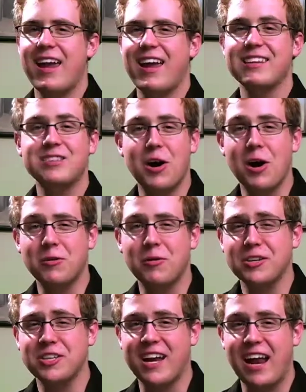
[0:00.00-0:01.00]
It's a hard
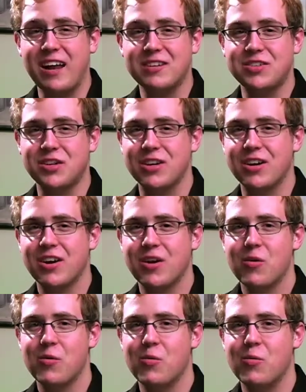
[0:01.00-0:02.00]
question to answer
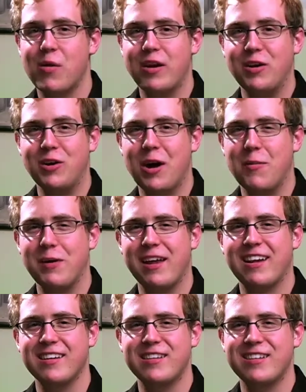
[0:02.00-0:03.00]
when you're up
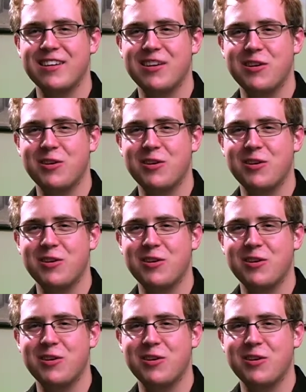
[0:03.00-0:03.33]
against